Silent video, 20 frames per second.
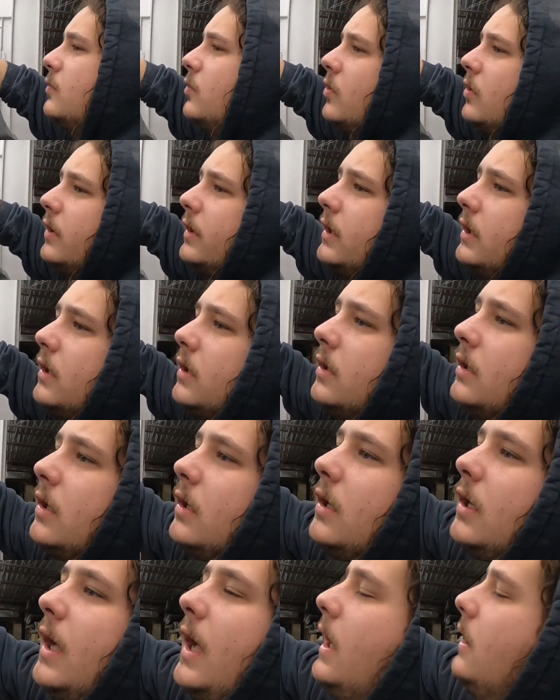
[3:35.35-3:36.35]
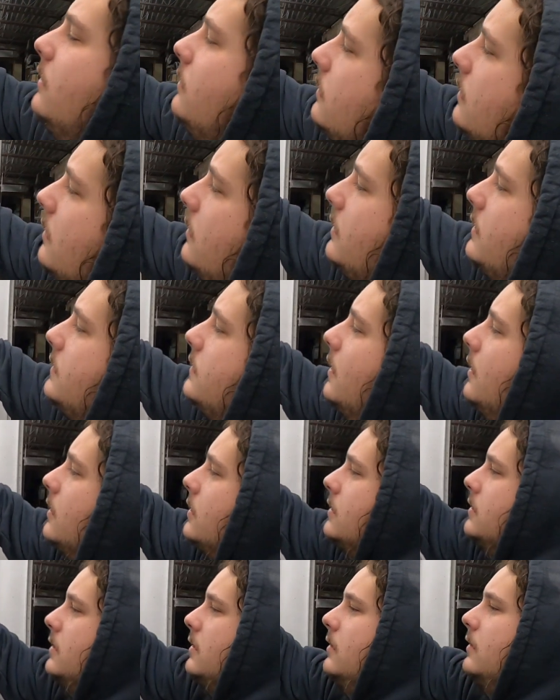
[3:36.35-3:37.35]
morning. I don't go to
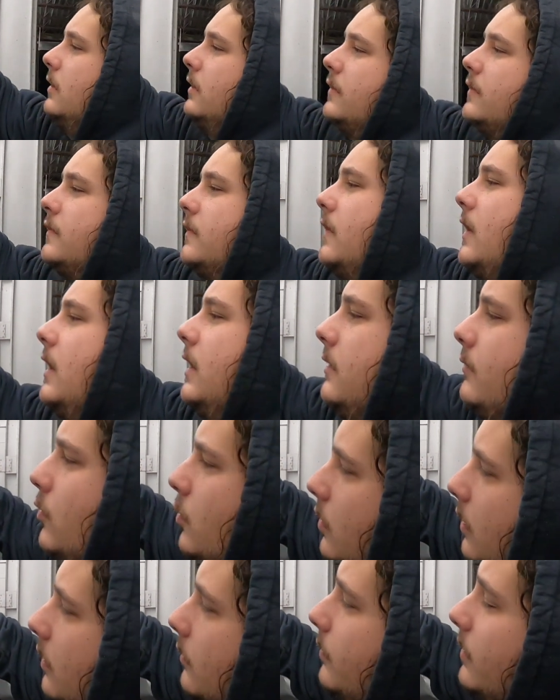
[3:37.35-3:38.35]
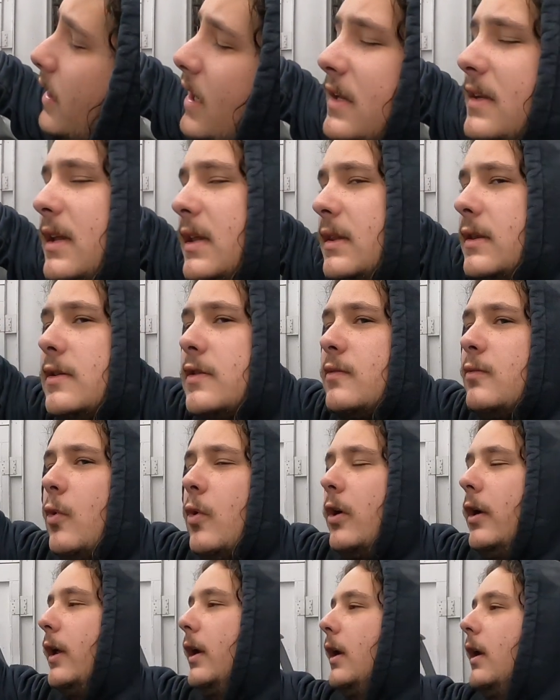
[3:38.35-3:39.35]
Dunkin' Donuts anymore, but I did this
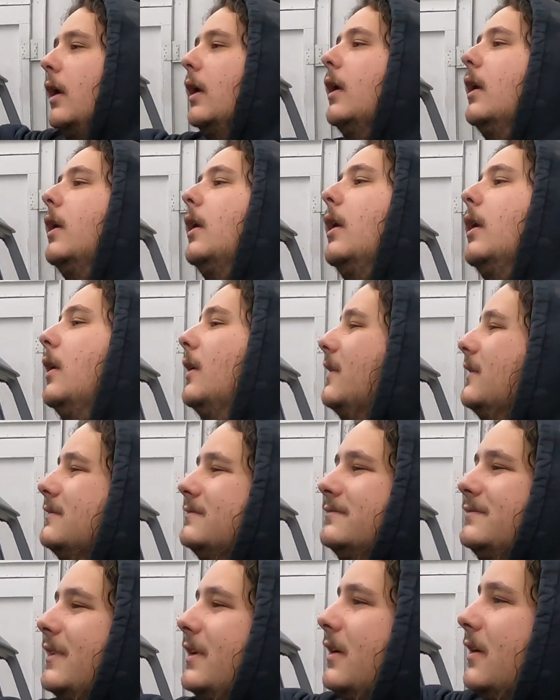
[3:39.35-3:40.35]
morning. You